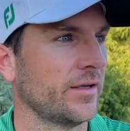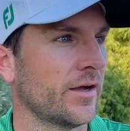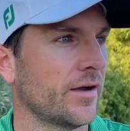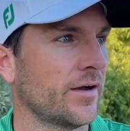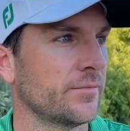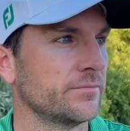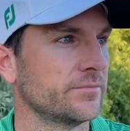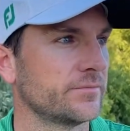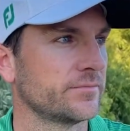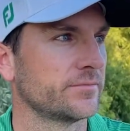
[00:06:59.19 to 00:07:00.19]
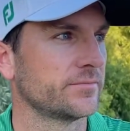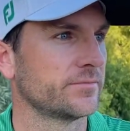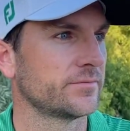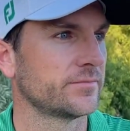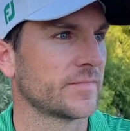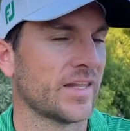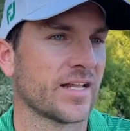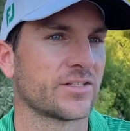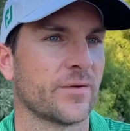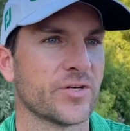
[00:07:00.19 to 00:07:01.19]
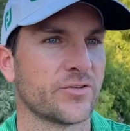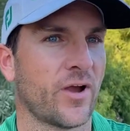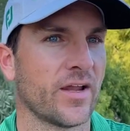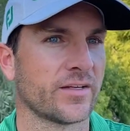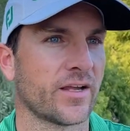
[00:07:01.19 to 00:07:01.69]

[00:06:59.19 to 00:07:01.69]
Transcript: And that's what I've been trying